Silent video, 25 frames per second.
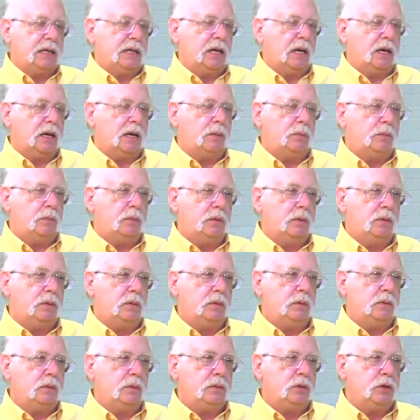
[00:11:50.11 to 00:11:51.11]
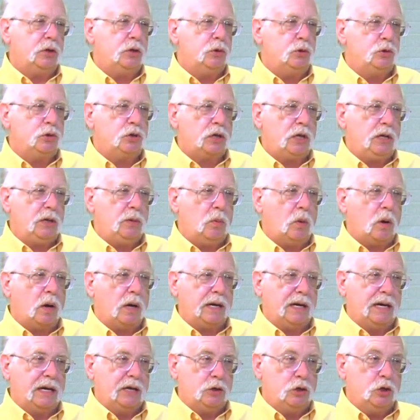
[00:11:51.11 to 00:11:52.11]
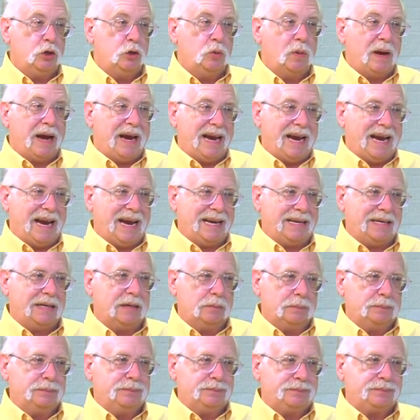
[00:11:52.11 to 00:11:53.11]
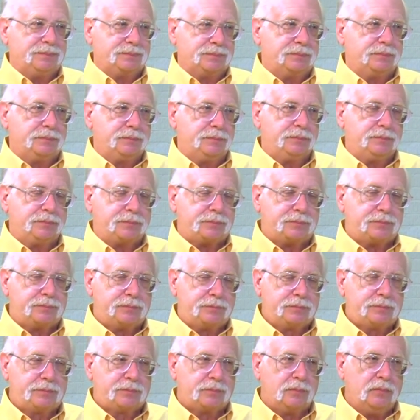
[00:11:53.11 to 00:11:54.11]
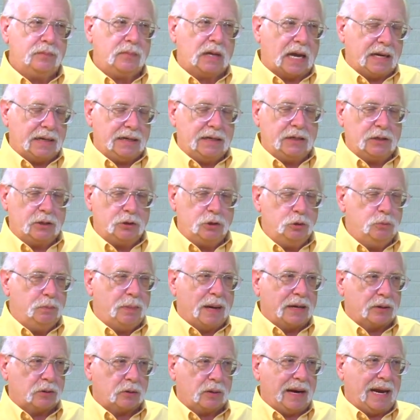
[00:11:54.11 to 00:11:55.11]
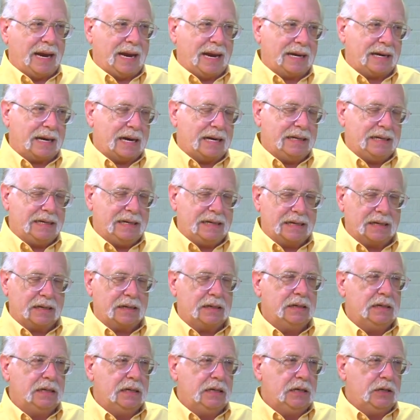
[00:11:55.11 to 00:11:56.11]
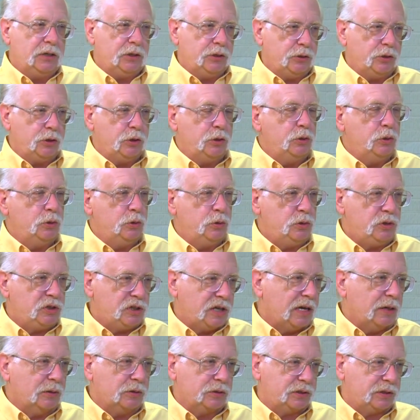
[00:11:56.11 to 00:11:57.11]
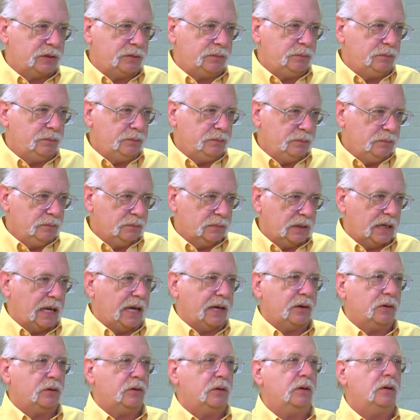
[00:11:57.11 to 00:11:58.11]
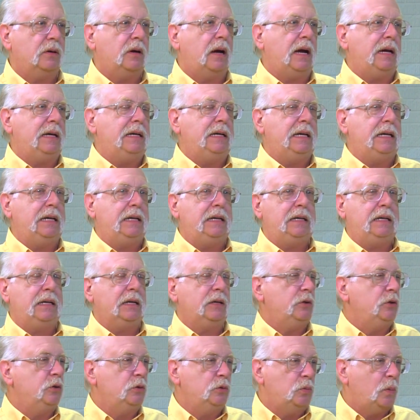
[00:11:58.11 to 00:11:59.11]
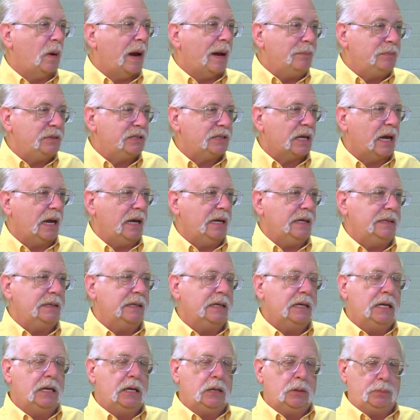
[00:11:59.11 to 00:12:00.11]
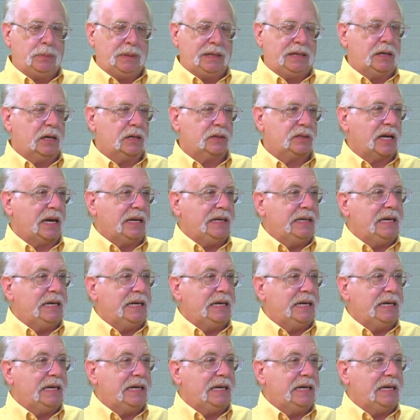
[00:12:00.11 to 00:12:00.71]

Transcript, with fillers: come usually wanting a new ad. I need a new, better ad. I need a new sales letter. I need a new website because I